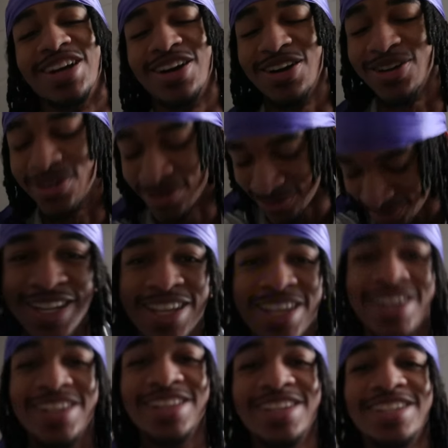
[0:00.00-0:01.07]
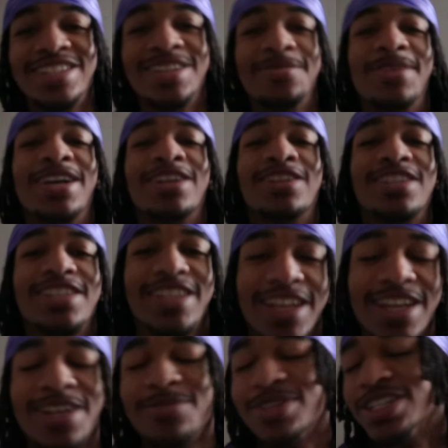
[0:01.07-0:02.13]
dog. They done let J back on the
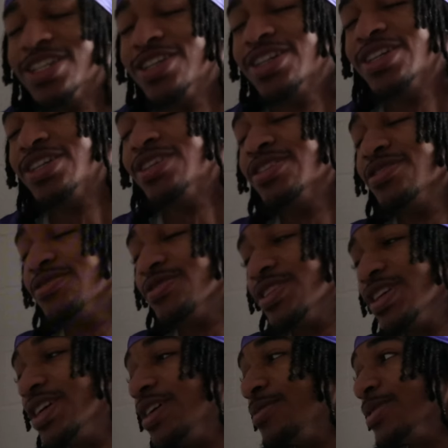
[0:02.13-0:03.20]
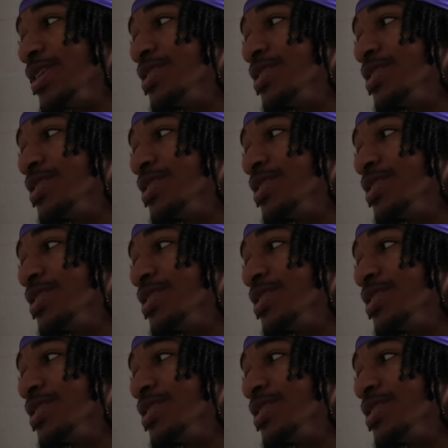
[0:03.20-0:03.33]
camera, dog. Feel me?